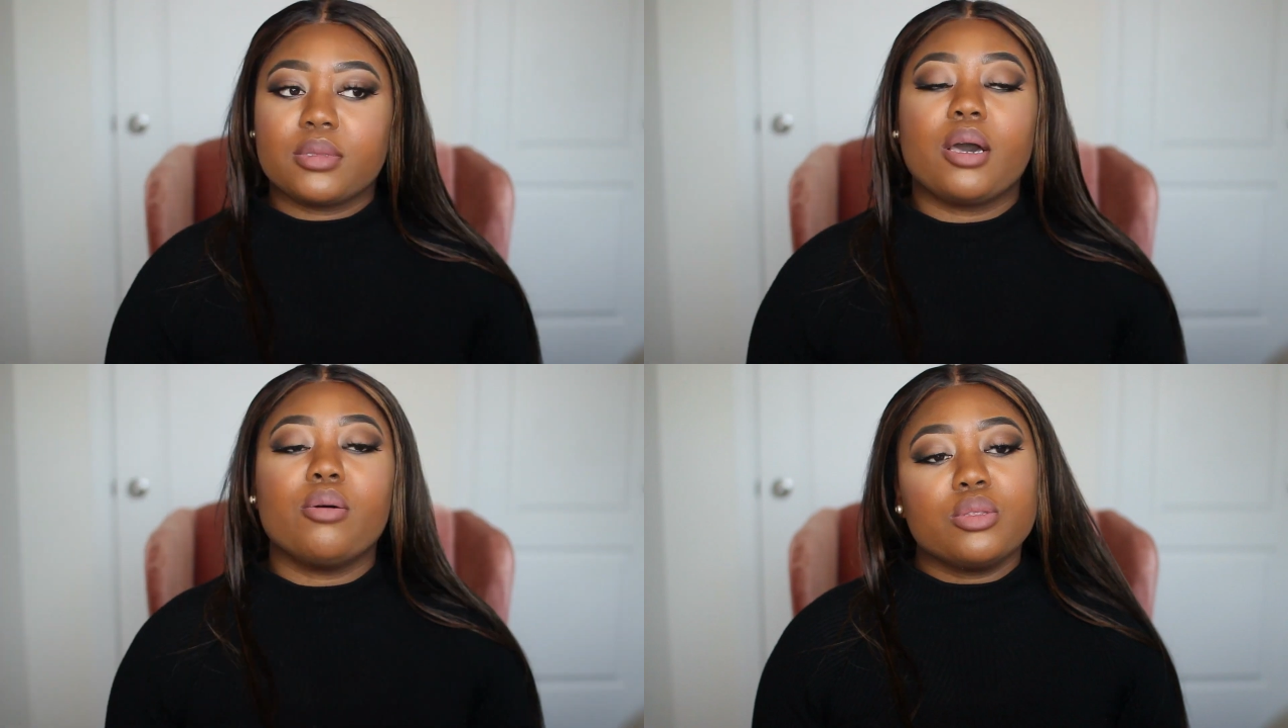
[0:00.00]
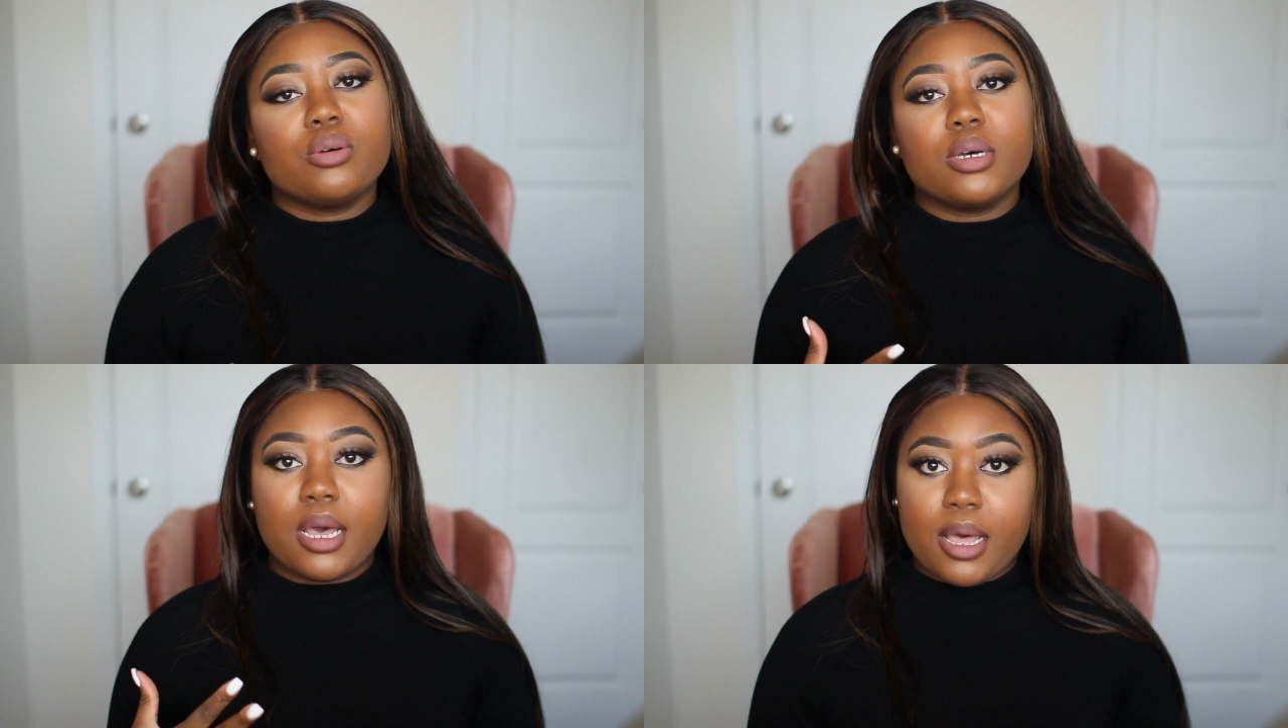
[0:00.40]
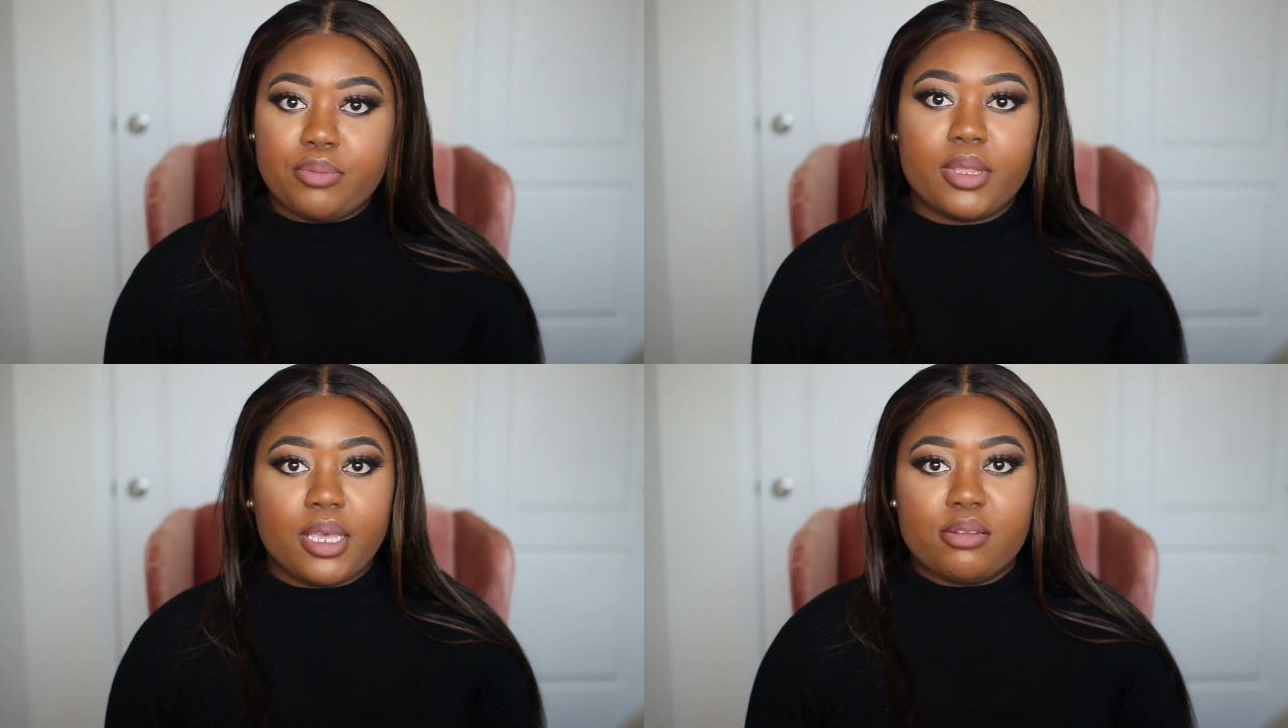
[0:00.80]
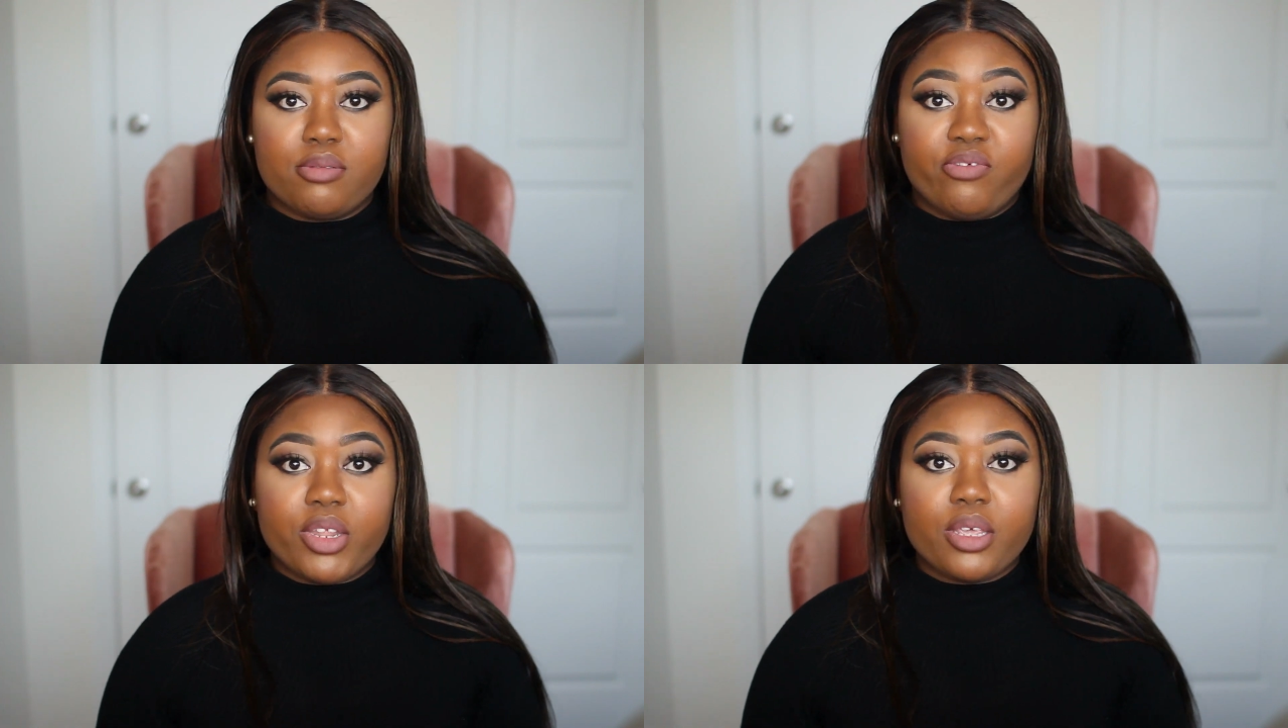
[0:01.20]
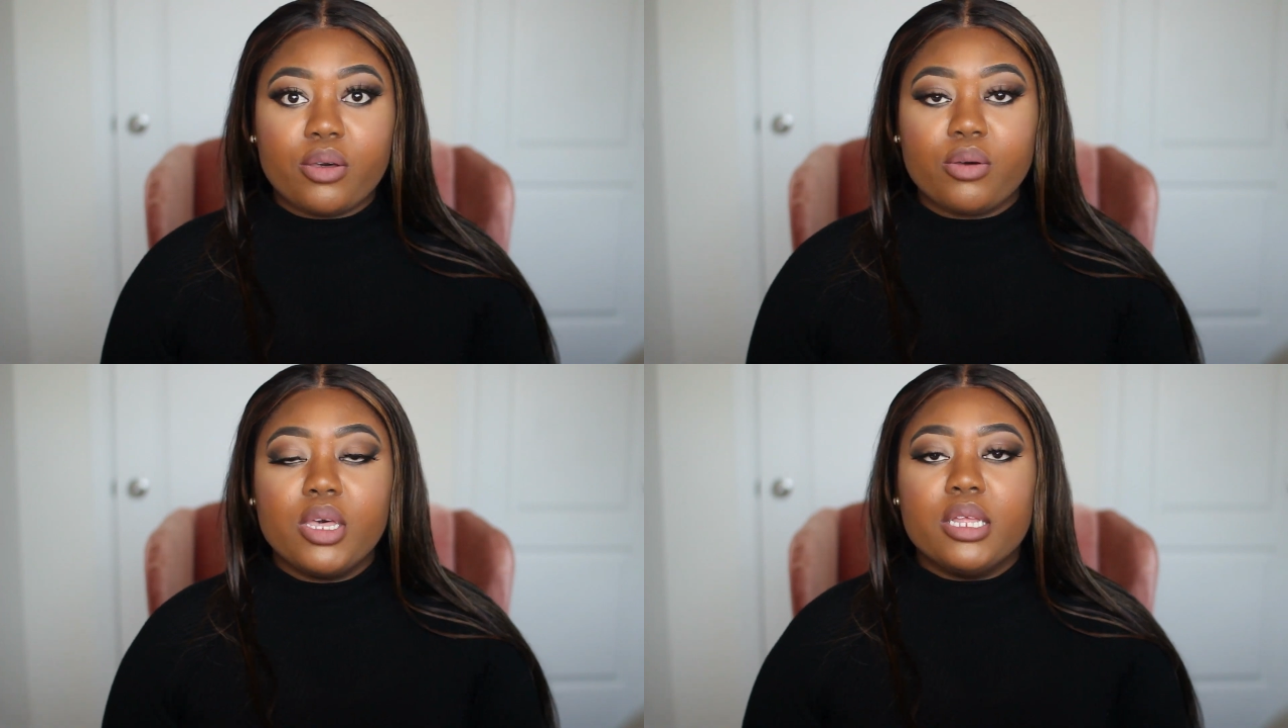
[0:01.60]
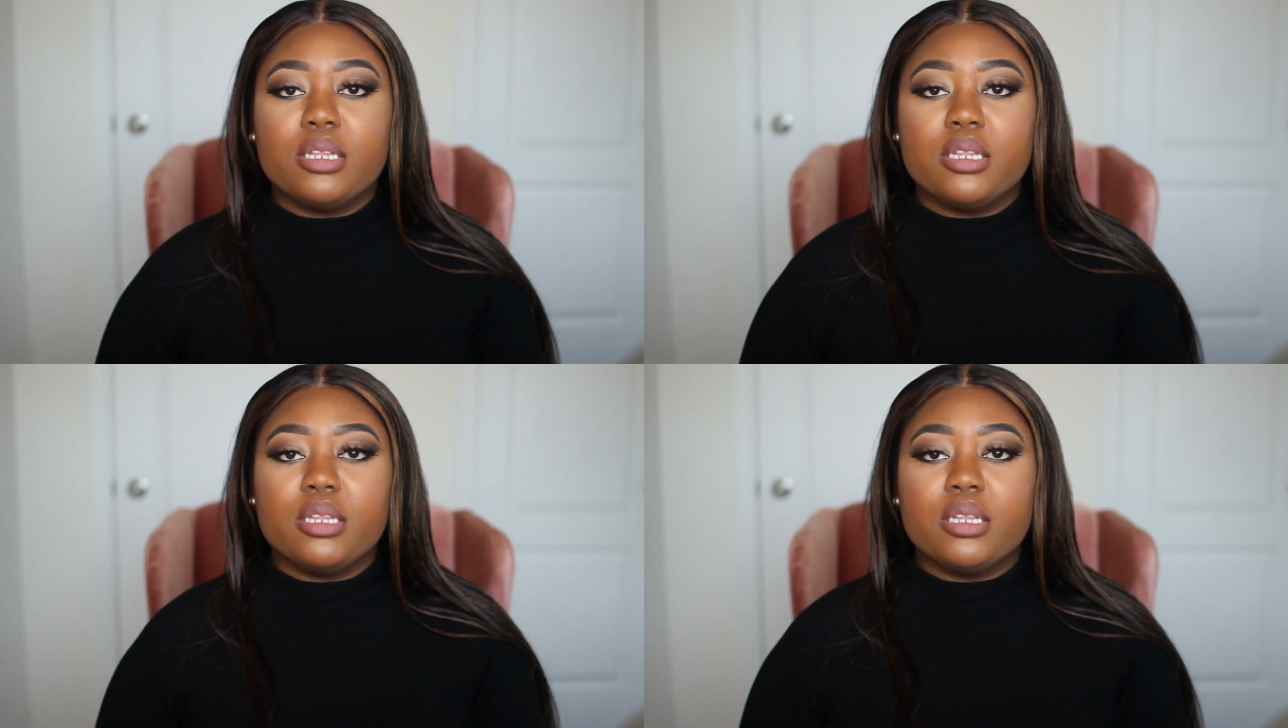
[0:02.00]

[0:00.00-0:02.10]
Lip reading: I will do an update video.